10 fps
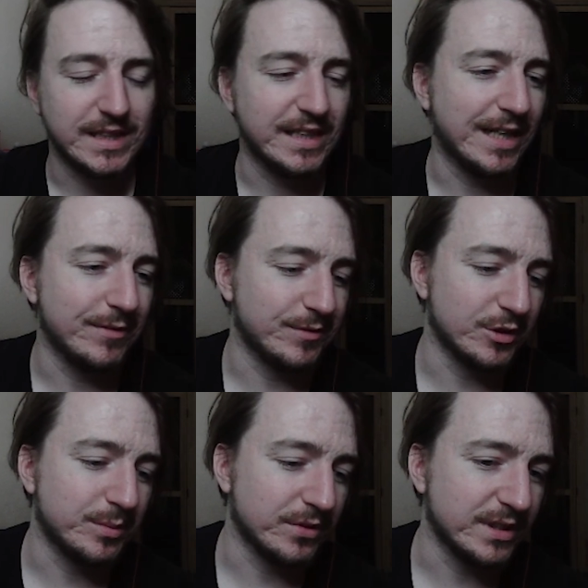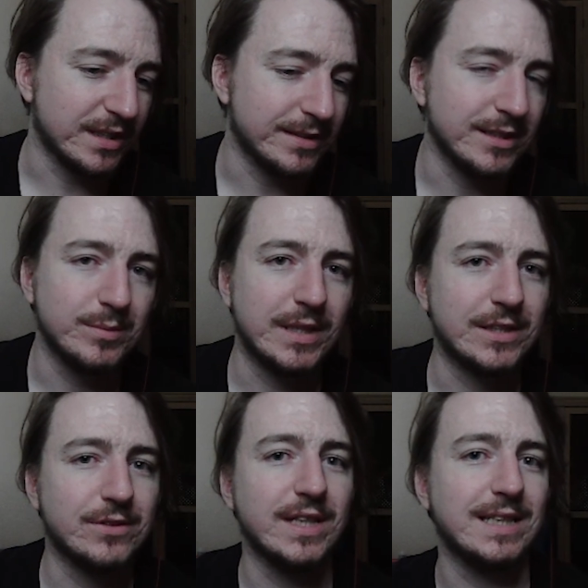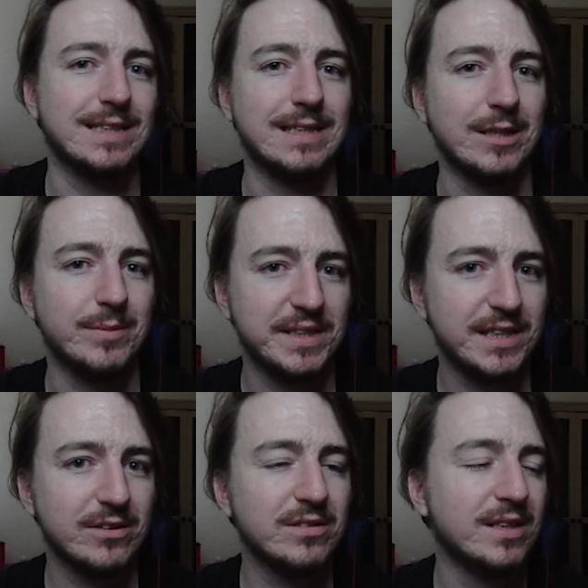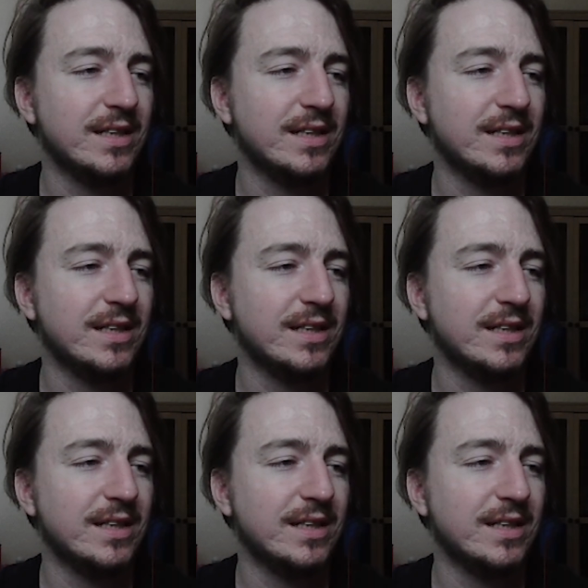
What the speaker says: then having first person cutscenes, but also like it's not a big deal.